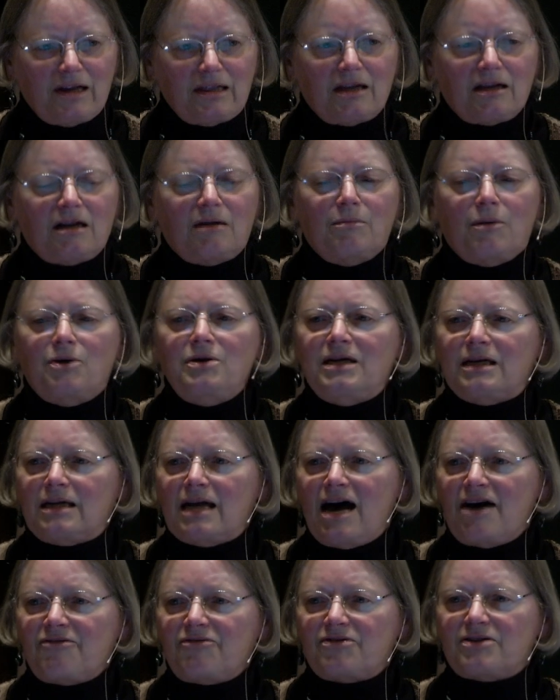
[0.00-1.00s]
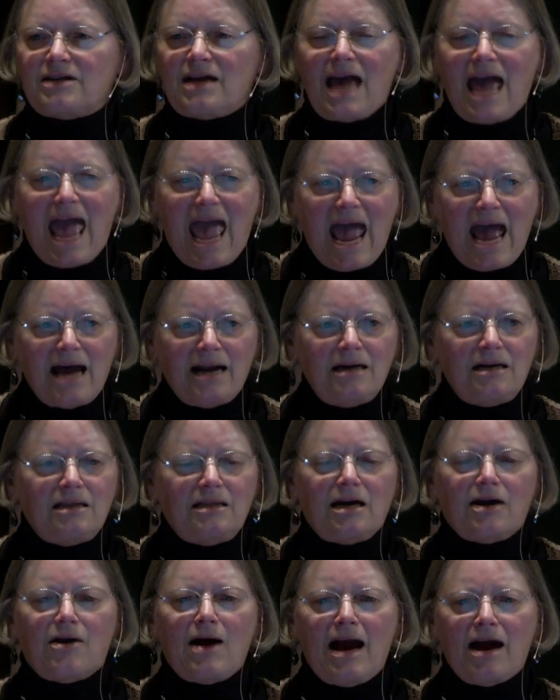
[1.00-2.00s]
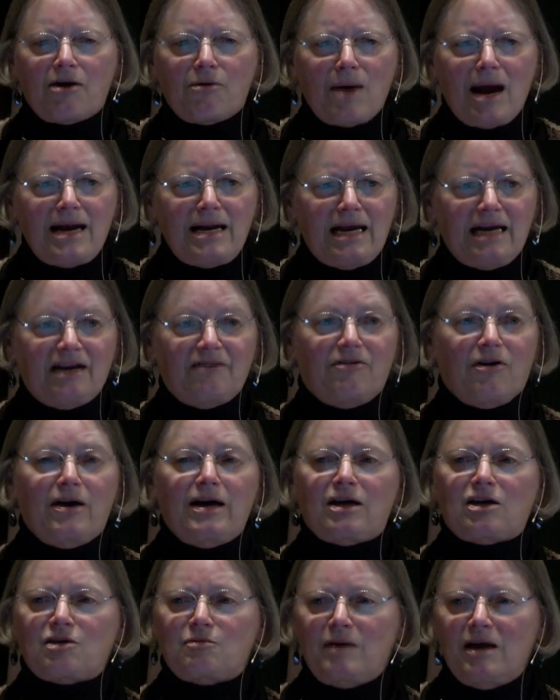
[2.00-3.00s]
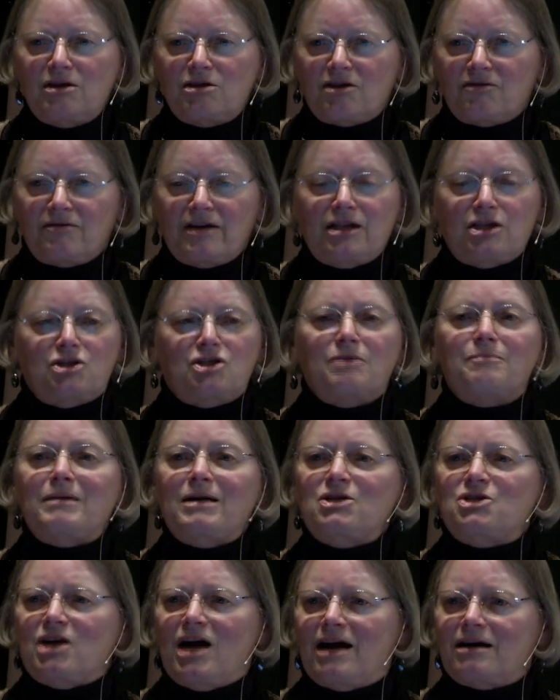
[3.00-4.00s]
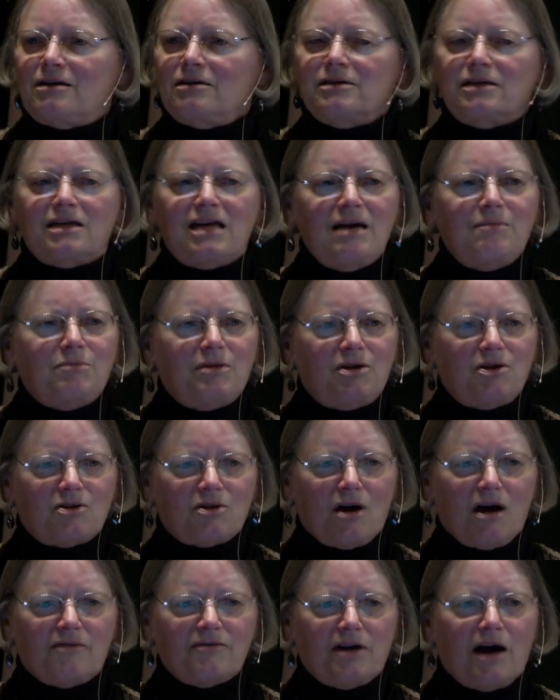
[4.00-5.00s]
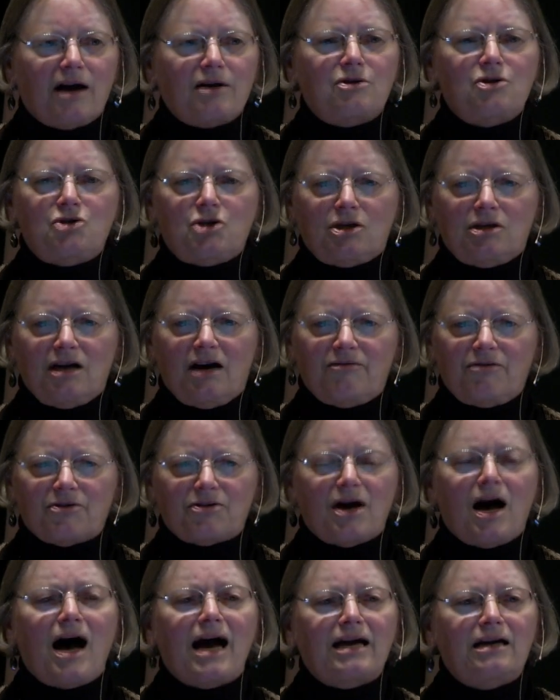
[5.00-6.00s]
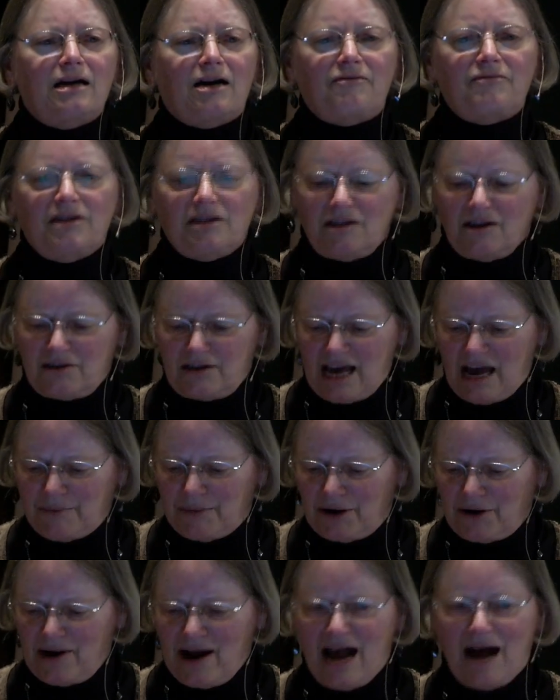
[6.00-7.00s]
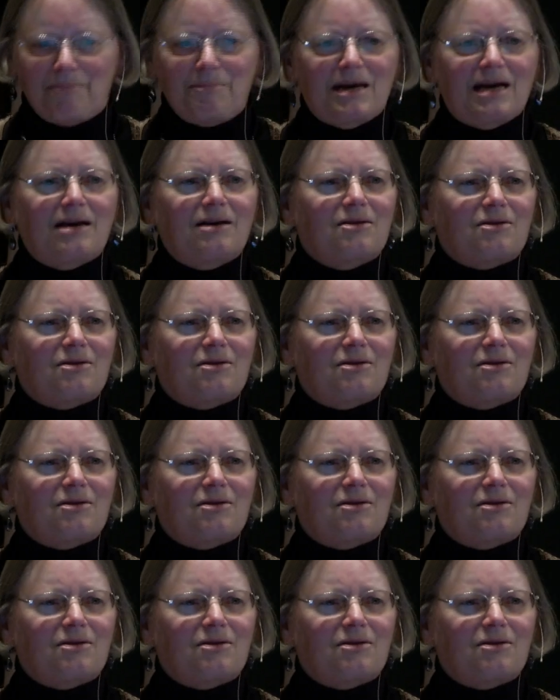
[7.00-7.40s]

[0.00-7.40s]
little ammonia left, and they're aerating very expensively the shipping channel to keep the dissolved oxygen levels high enough that the salmon are happy.